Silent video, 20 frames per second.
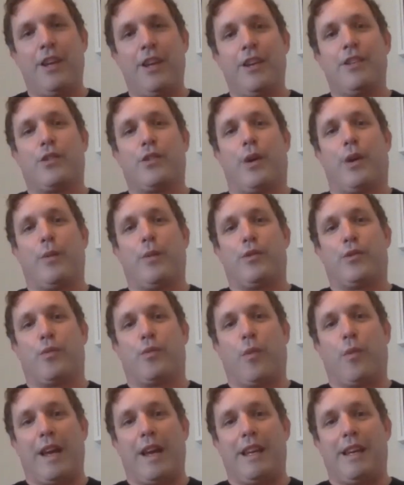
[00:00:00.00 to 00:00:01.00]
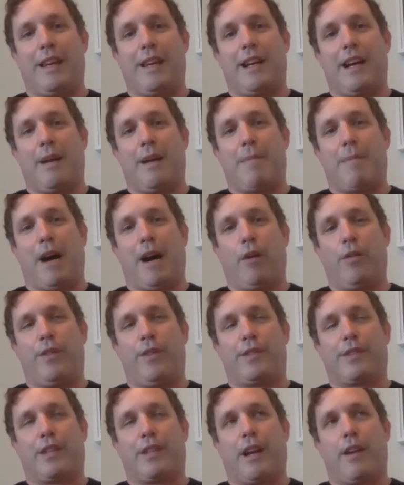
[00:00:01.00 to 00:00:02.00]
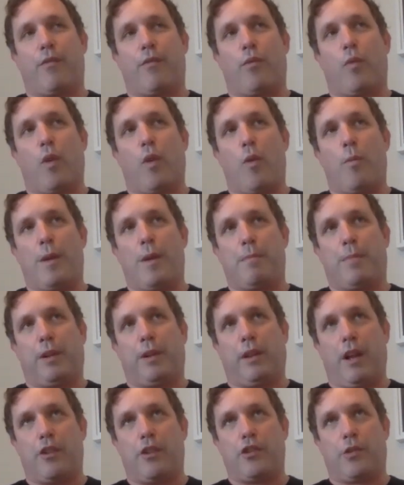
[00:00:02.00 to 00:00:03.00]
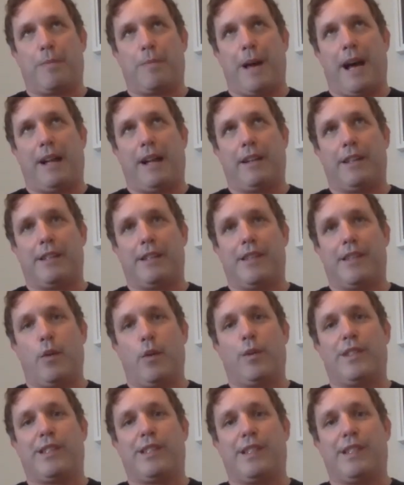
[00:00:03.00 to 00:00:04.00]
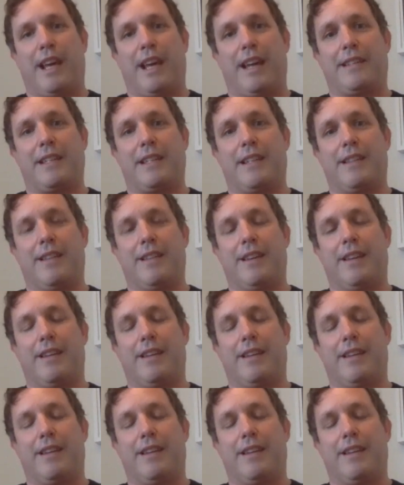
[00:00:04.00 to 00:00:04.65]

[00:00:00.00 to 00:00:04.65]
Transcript: So I was writing about this kind of Roman pleasure palace that was set in,